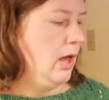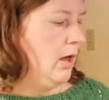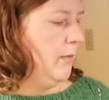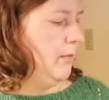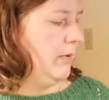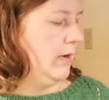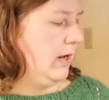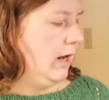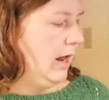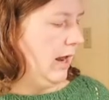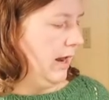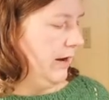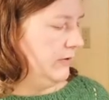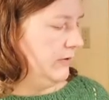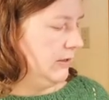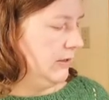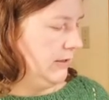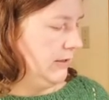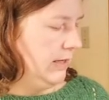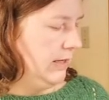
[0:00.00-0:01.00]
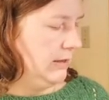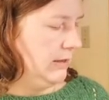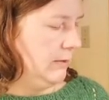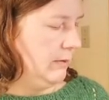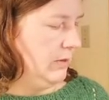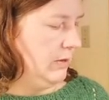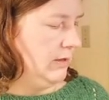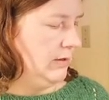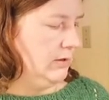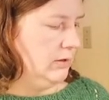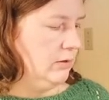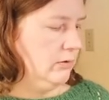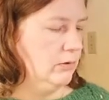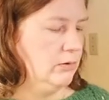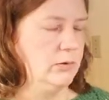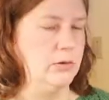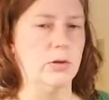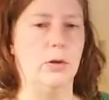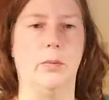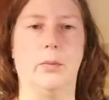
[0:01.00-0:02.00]
But I have to say, some of these stones
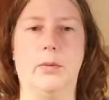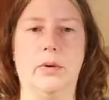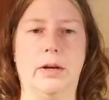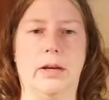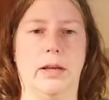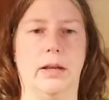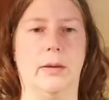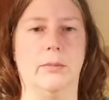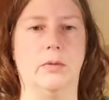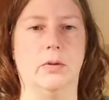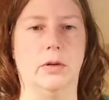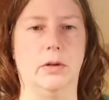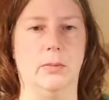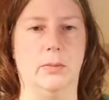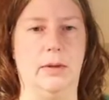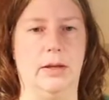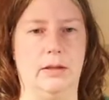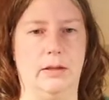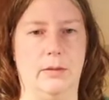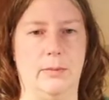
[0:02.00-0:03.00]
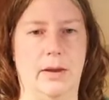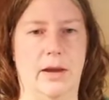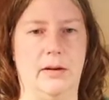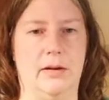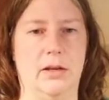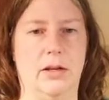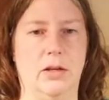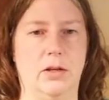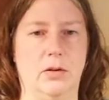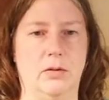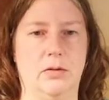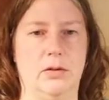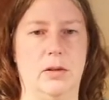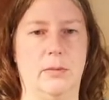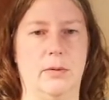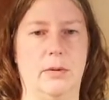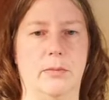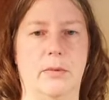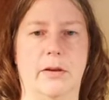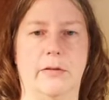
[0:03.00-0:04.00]
are so pretty, I'm going to pick them out and use
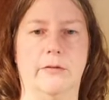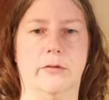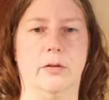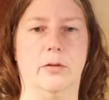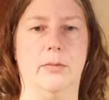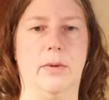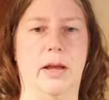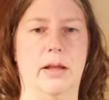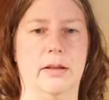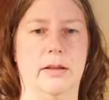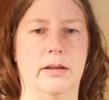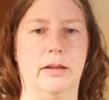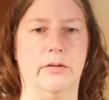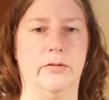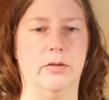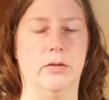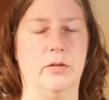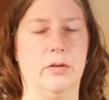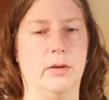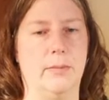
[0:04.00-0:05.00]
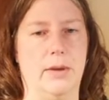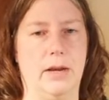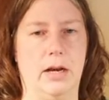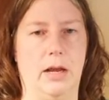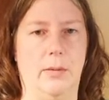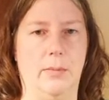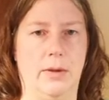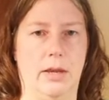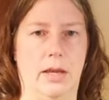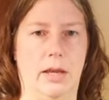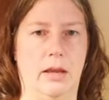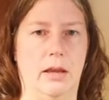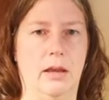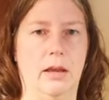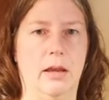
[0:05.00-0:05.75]
them in my full mala, even though they may not be,